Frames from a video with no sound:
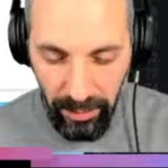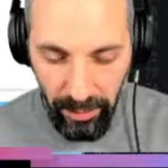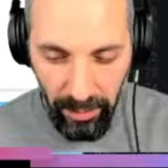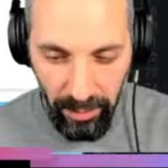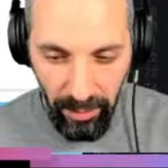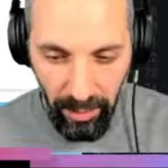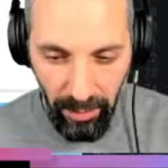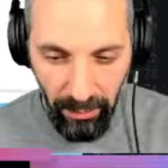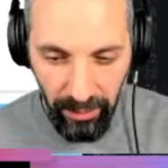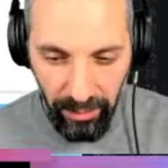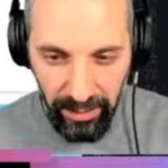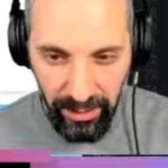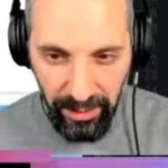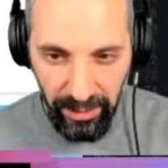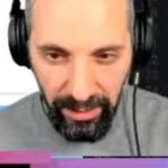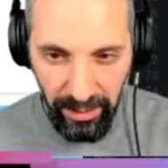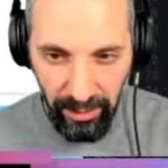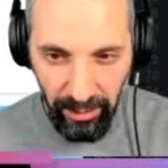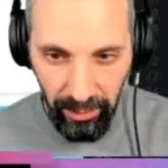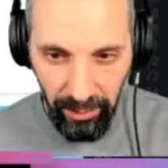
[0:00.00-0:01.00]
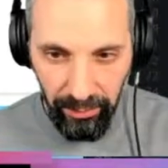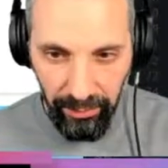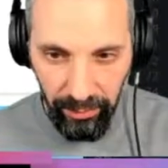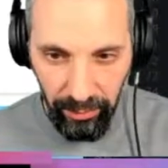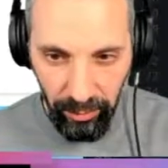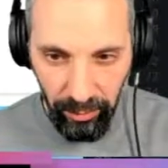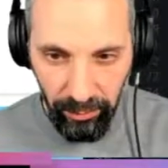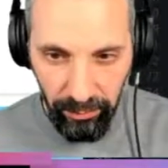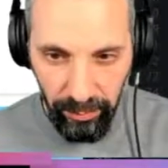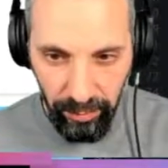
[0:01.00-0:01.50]
No, I'm not saying kill the
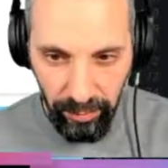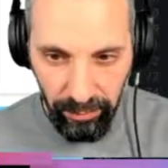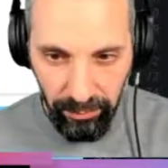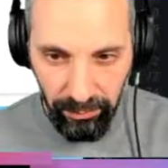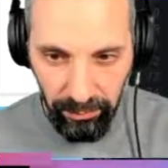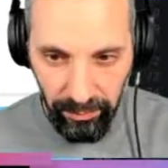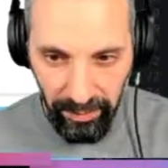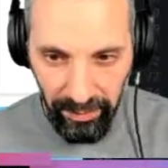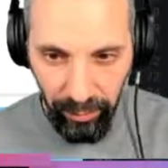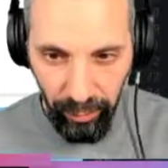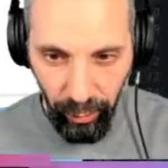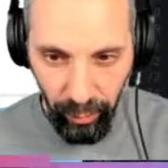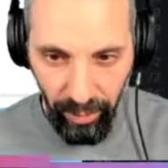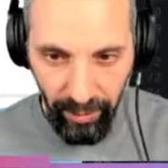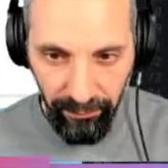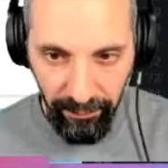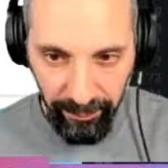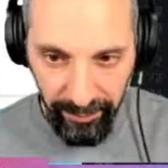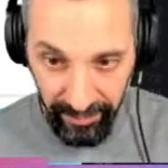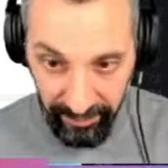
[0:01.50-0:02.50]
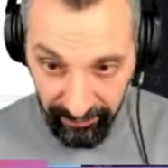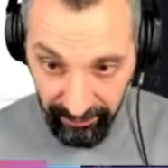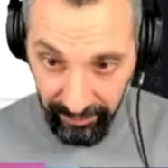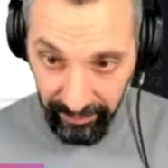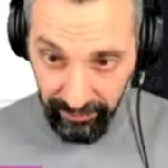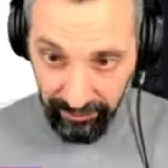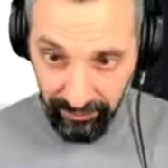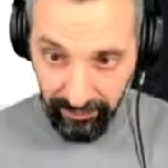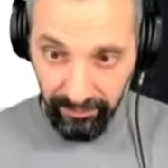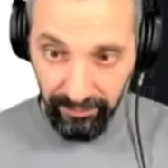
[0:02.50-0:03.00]
groups. They do have a benefit,
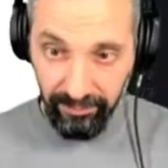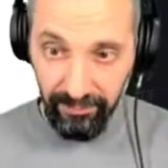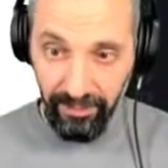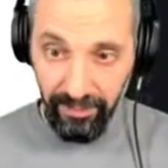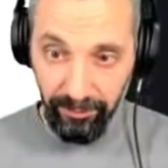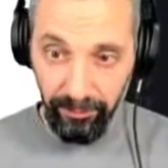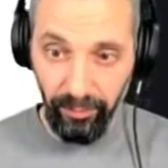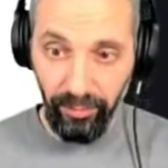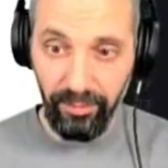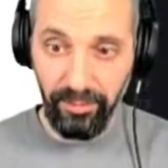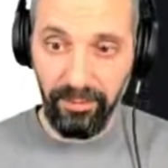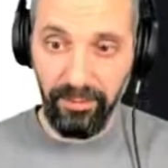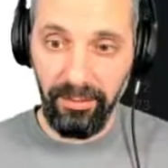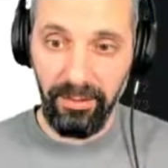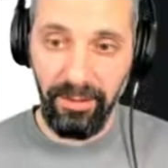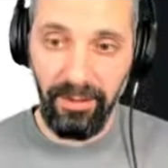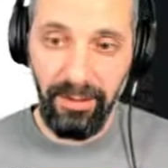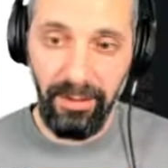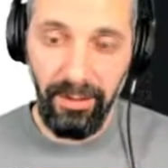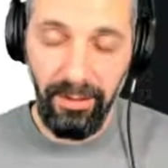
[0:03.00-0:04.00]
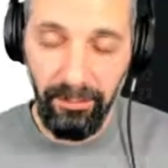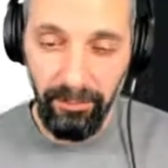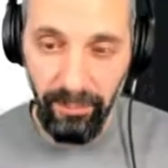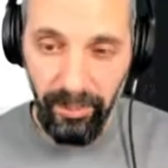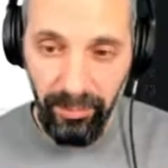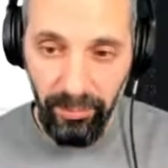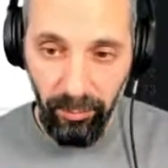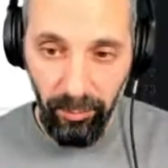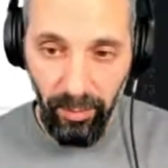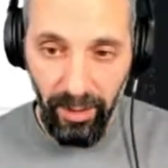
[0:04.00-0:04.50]
very important.
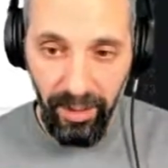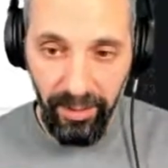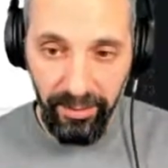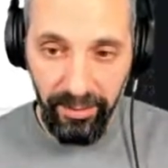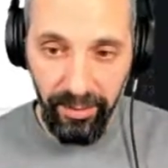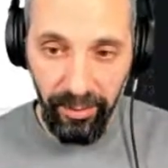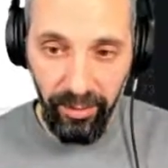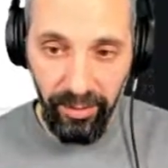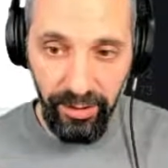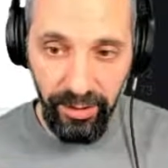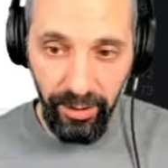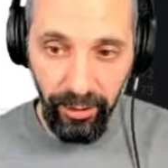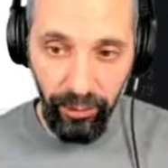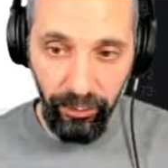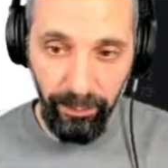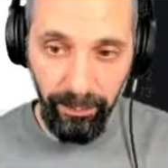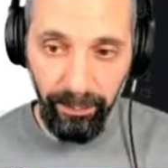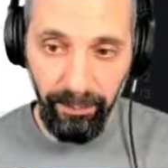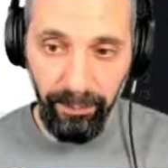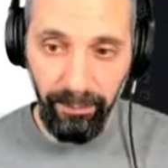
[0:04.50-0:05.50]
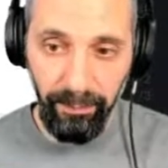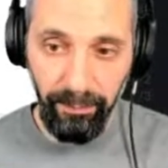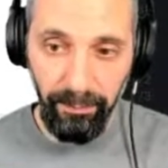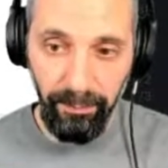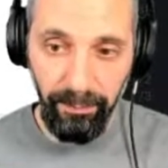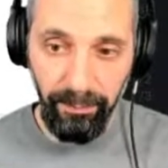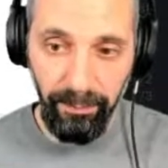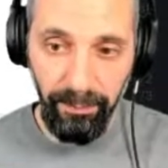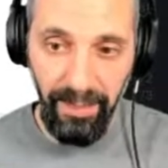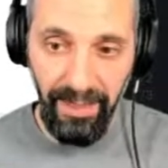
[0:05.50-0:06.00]
But rather than using
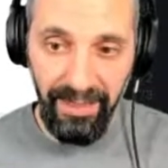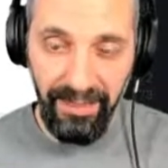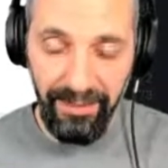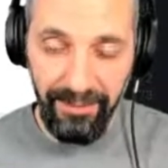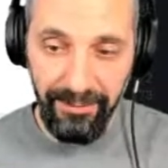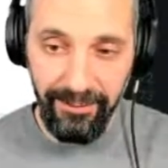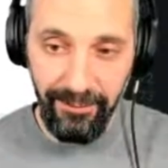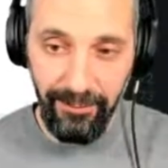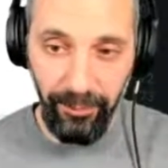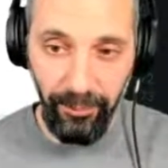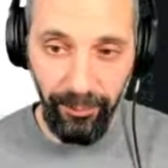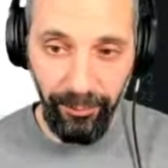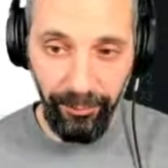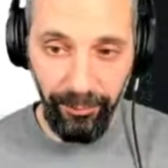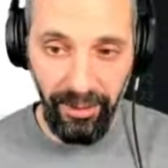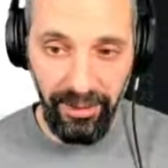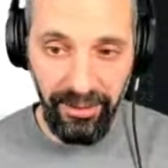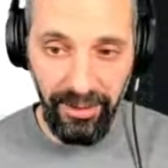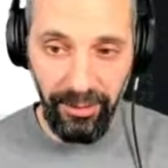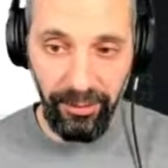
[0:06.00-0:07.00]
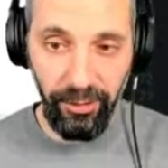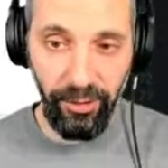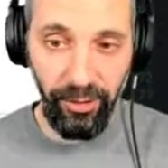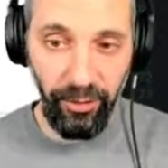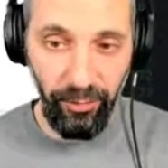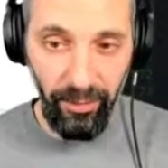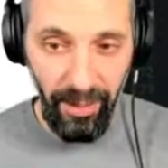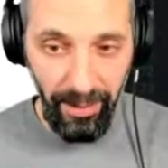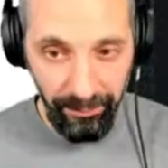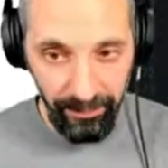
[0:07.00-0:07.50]
group-based authorization in
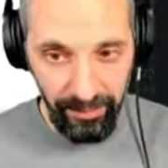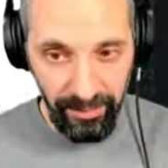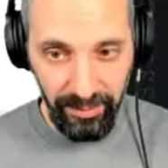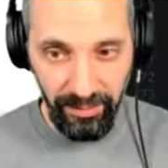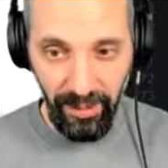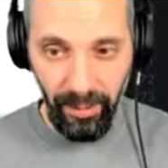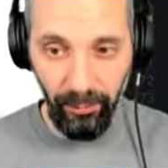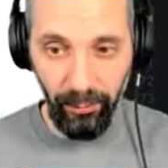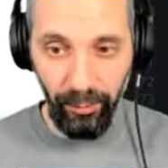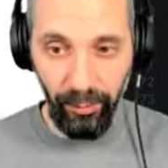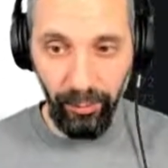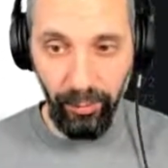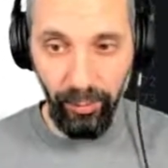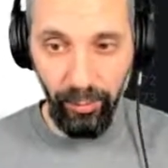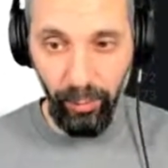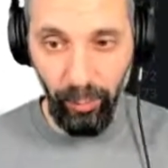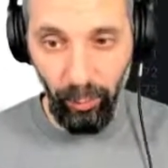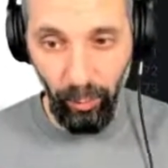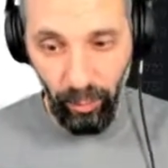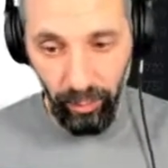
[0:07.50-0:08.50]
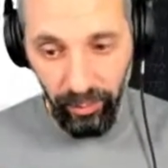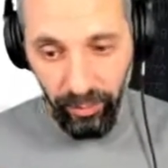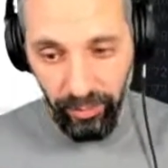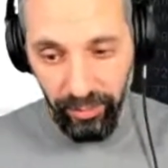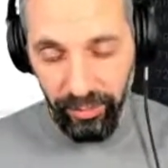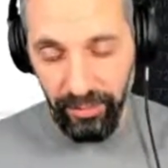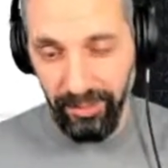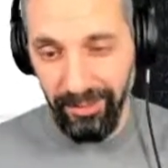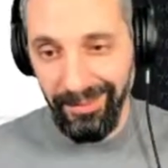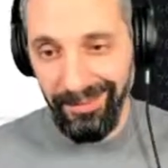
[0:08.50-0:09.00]
your apps, I want you to use
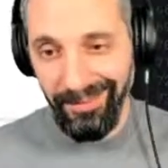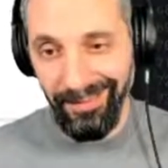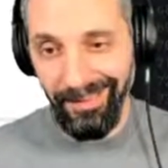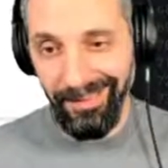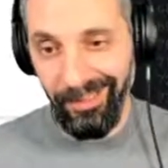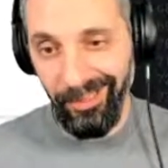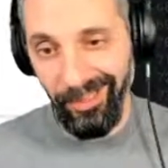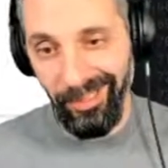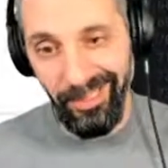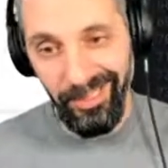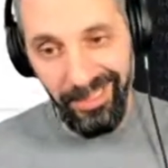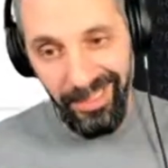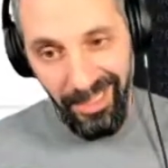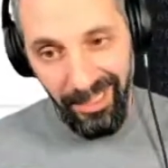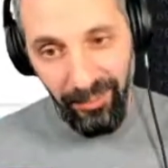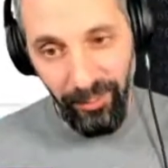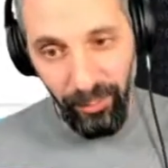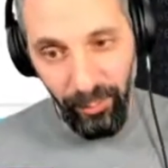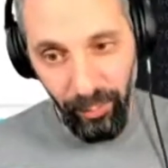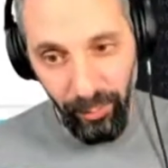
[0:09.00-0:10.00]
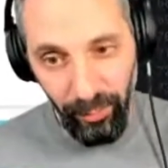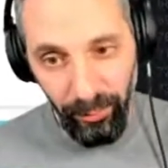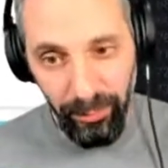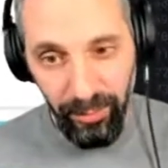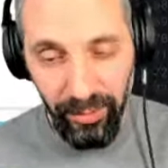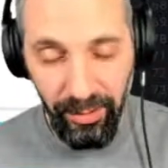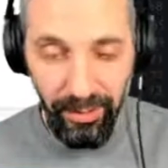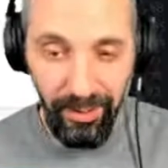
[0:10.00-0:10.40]
roles, and you can assign those groups